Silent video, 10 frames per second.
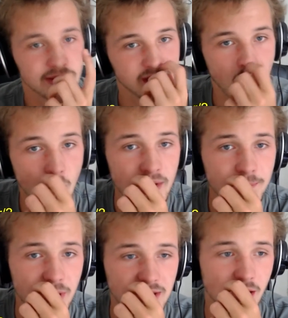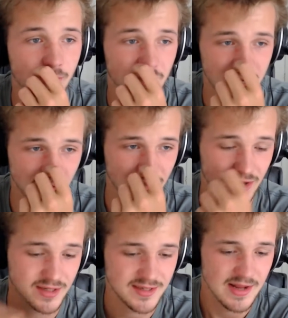So I went and picked up
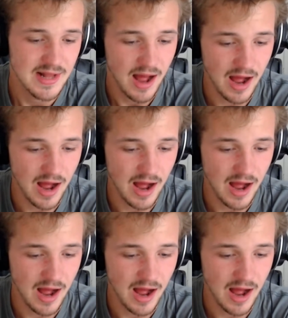Reuniclus.